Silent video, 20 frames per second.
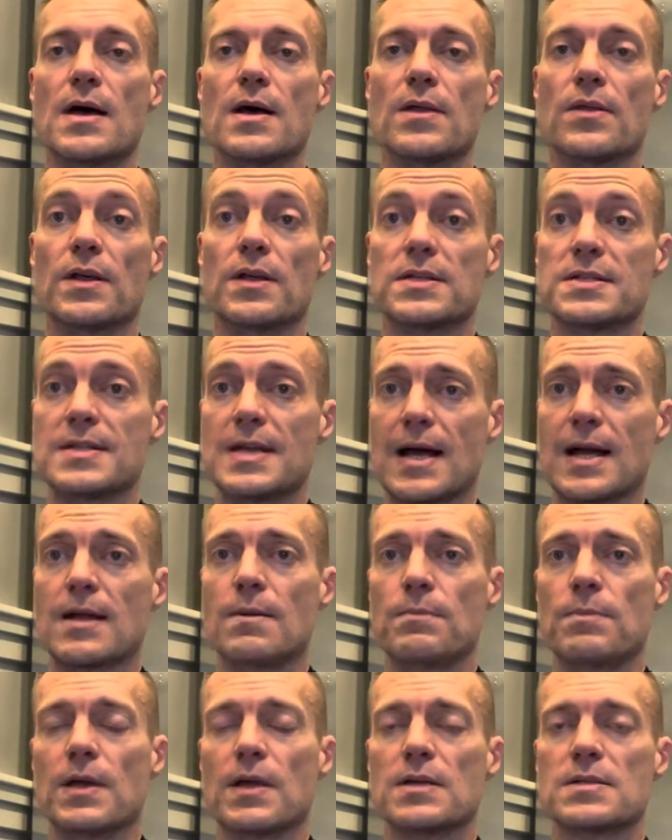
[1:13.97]
The
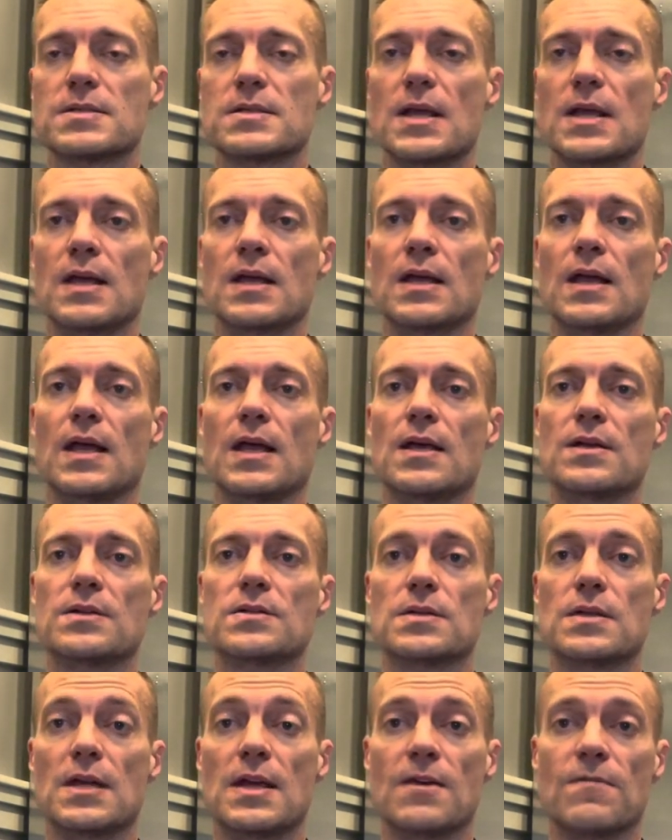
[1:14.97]
second biggest thing
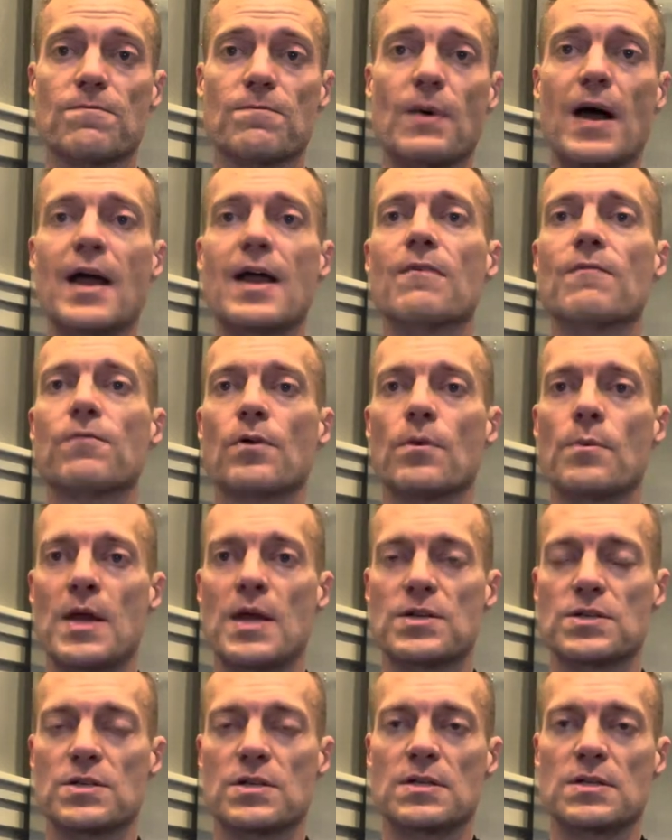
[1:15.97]
is if my
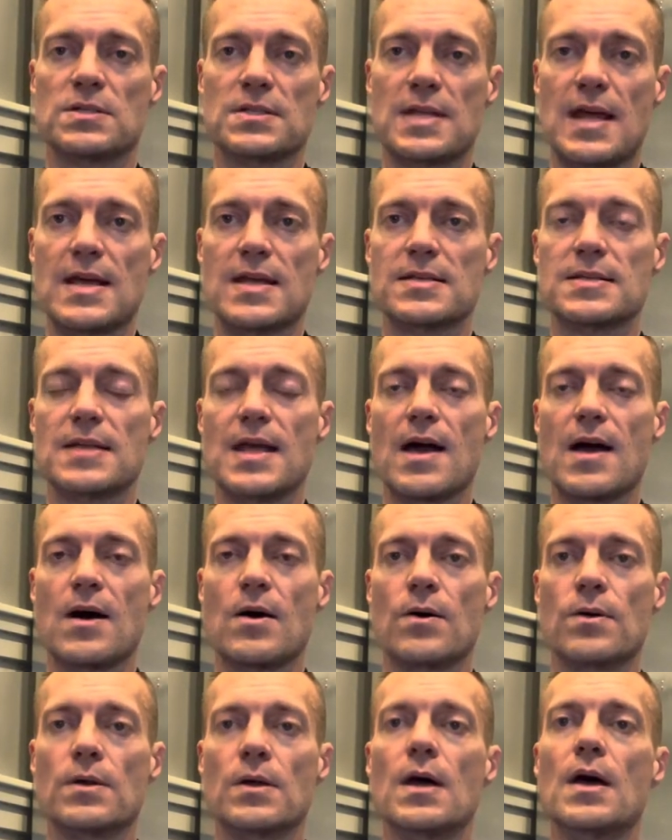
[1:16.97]
inflammation stays
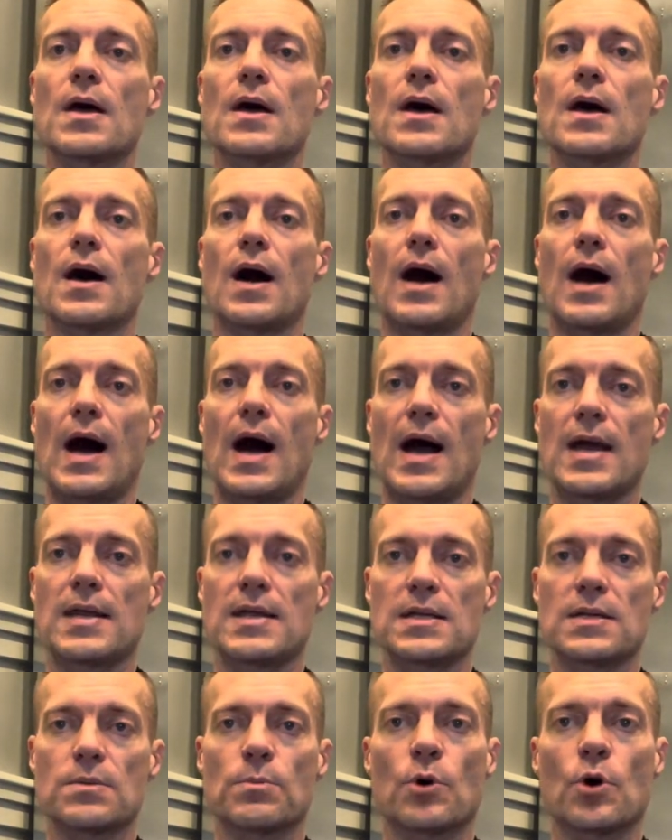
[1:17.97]
down, I
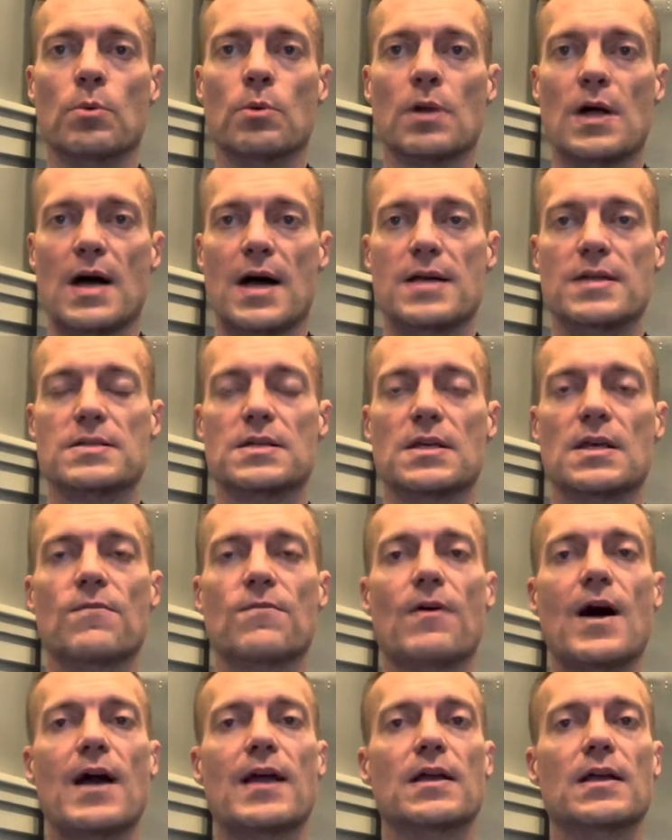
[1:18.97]
need to mobilize.
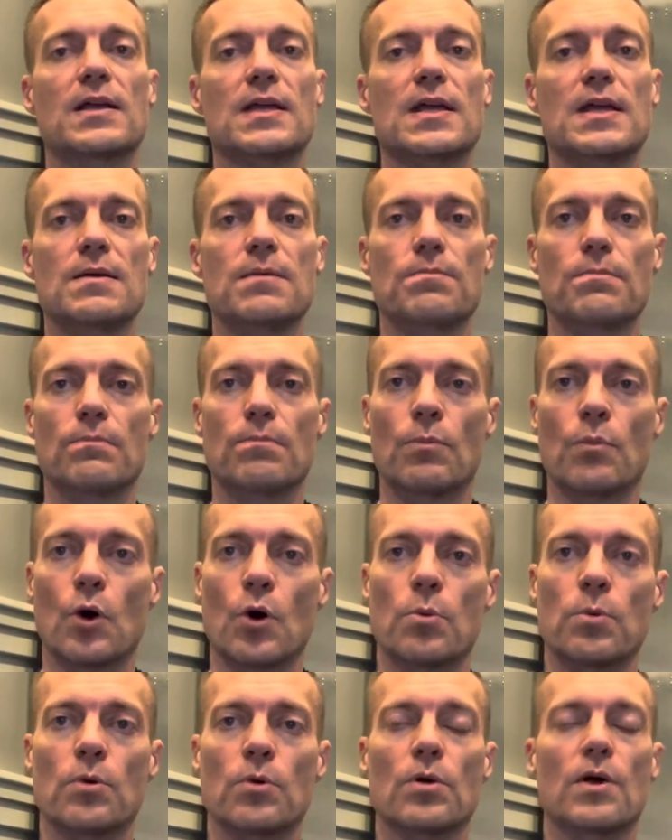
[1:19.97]
If I can keep
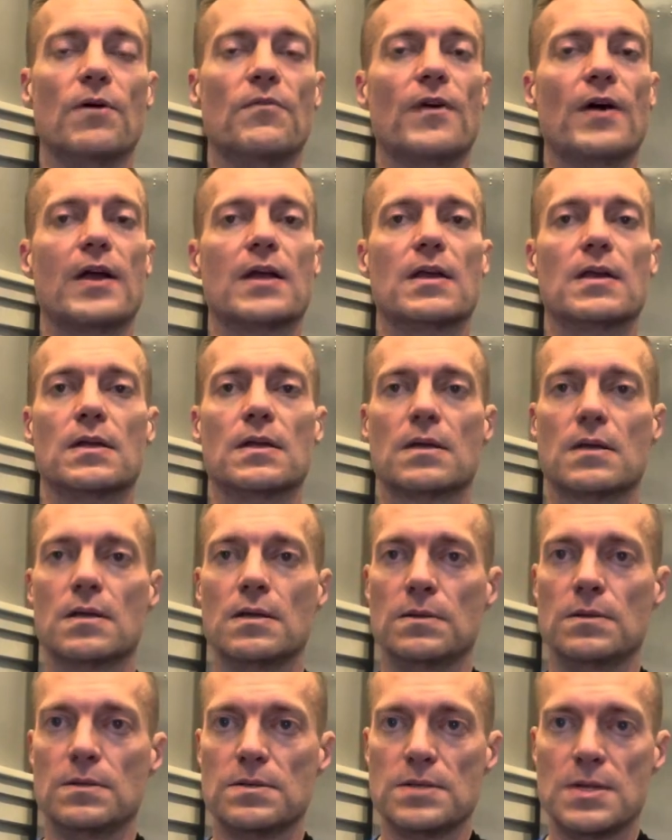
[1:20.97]
mobile, if I can
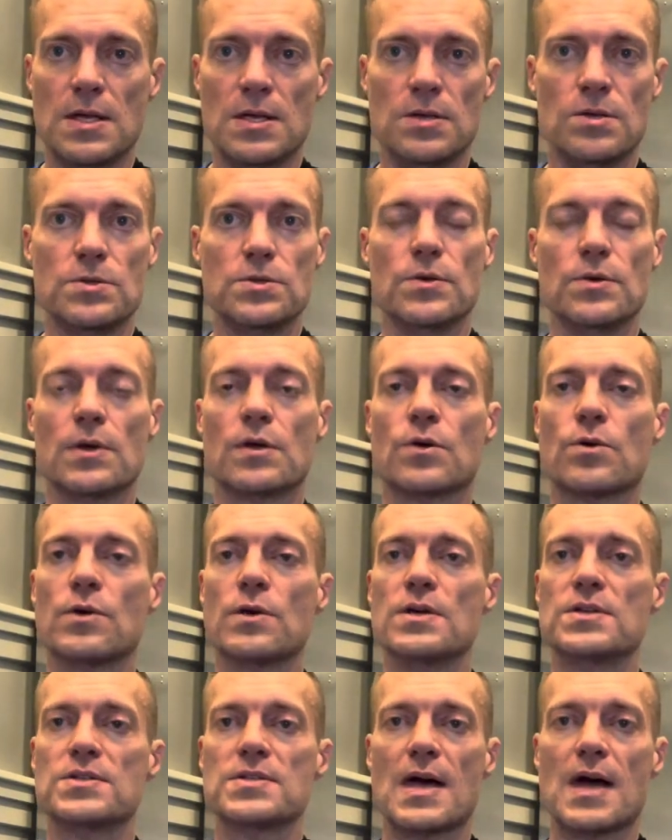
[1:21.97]
continue to
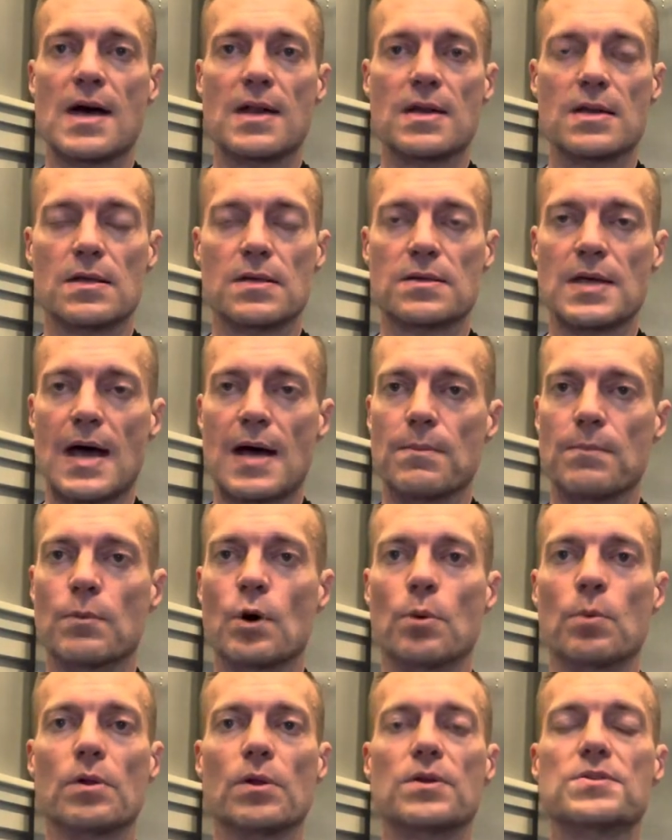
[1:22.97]
increase that
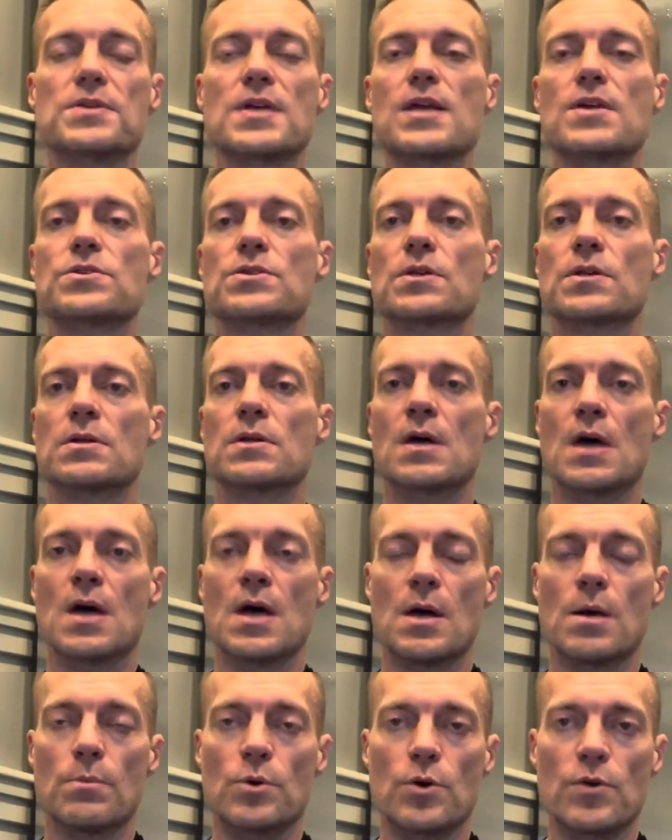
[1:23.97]
mobilization,
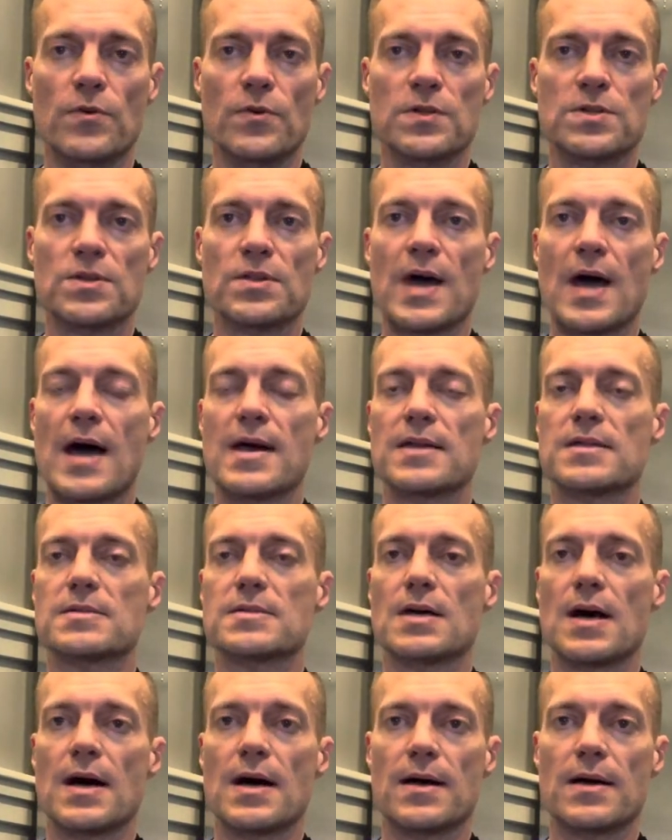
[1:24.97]
move into
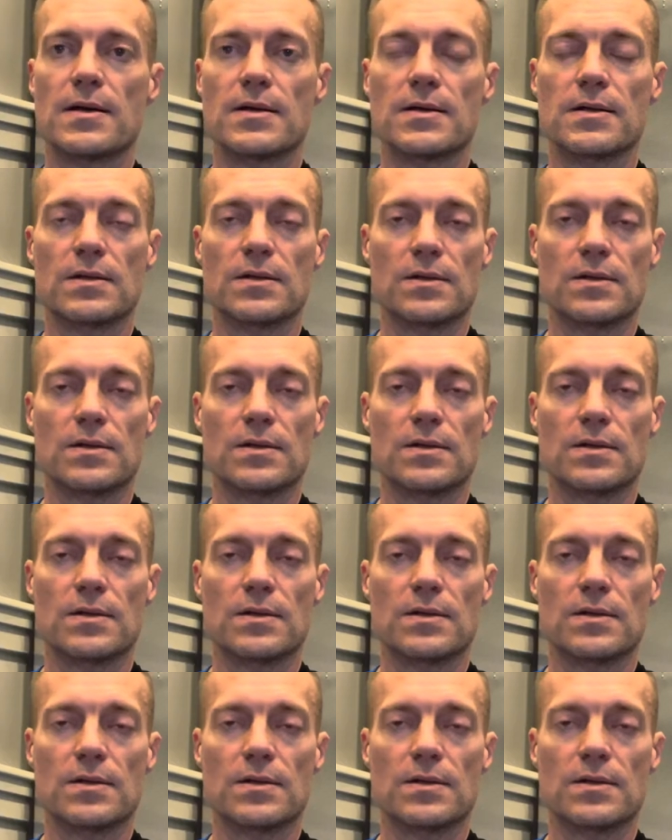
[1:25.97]
that